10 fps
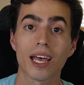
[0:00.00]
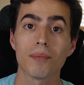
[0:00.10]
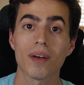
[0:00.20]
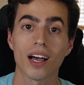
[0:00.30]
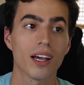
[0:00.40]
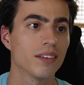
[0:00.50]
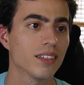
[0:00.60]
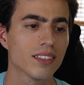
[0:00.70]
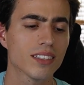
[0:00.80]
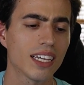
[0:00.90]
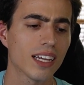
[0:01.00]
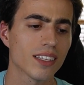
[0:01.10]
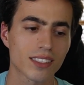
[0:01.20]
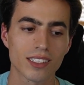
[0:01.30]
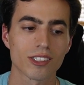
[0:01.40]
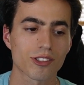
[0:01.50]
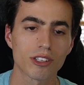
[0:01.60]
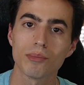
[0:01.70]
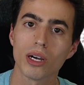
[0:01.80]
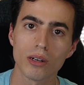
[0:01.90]
am. I can't listen to
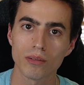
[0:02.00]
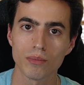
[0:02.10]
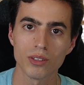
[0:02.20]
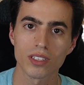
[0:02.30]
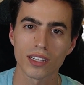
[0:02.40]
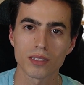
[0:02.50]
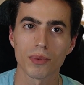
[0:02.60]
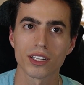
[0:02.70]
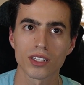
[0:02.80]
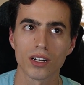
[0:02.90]
screamo music as much,